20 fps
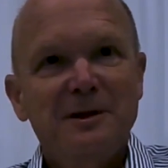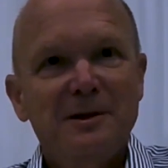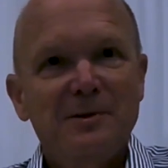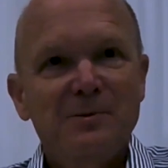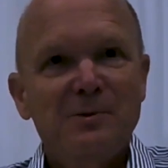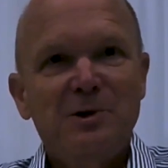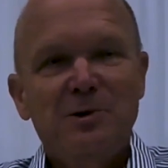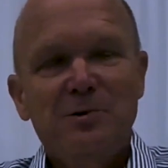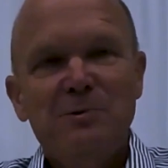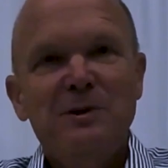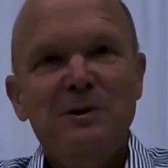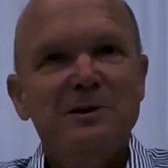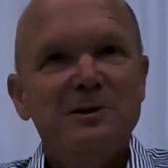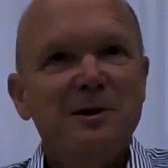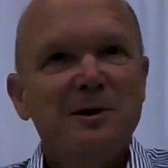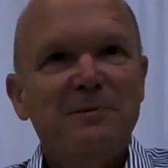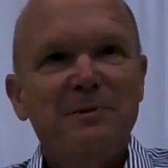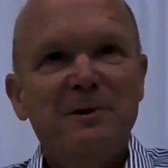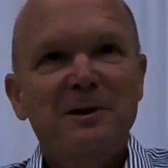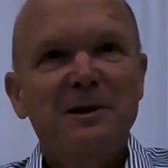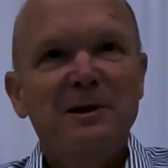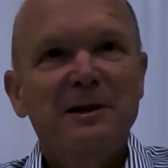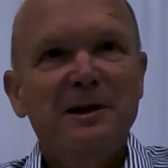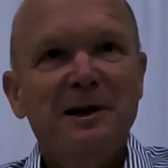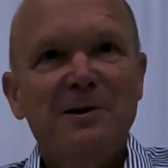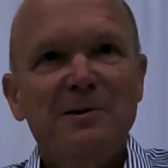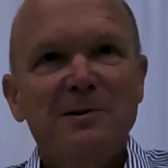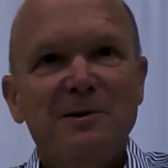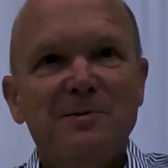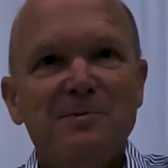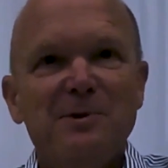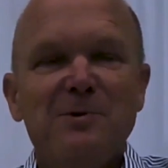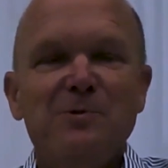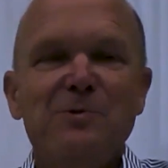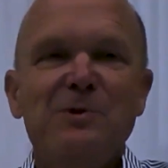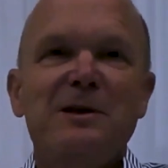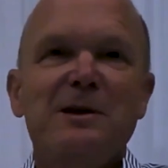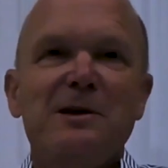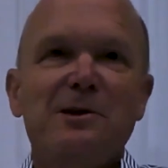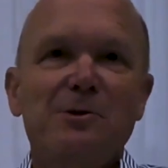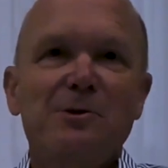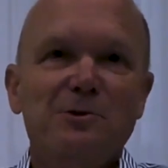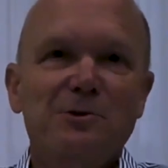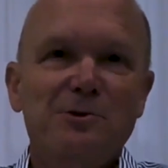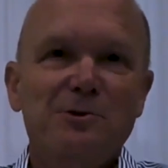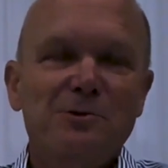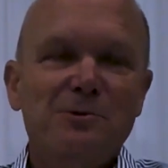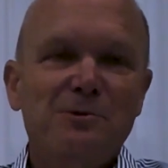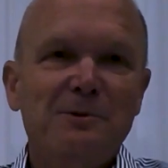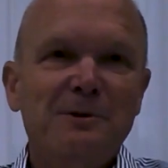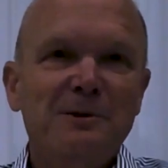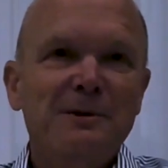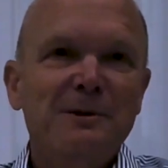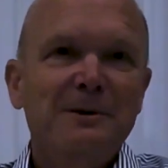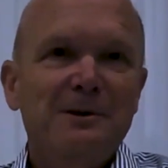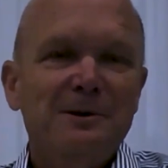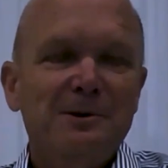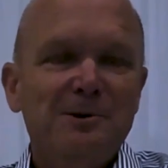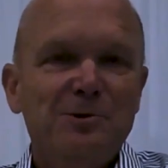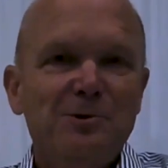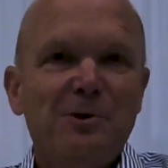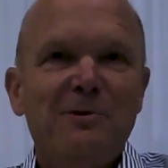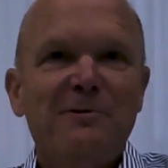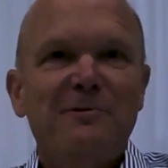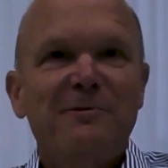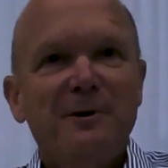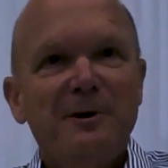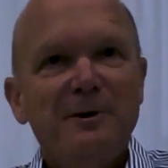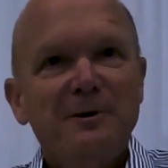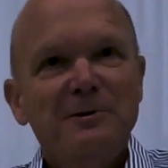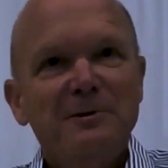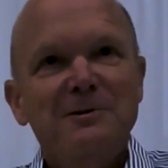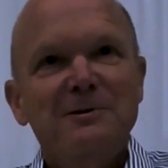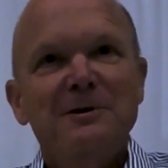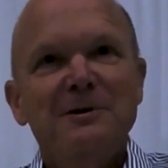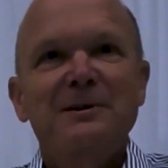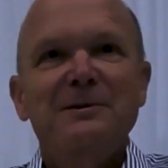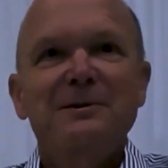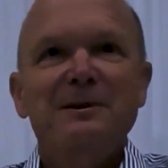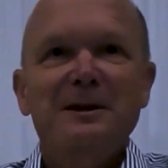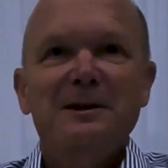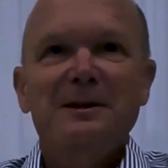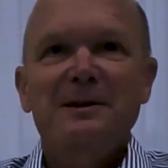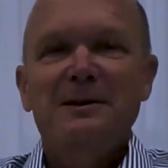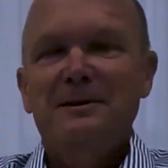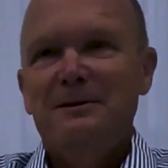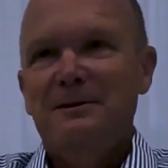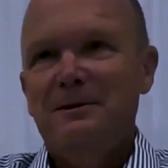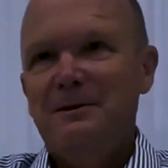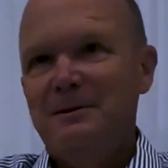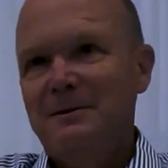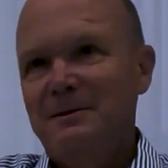We're doing something in-house, but we can go to our funds, and they can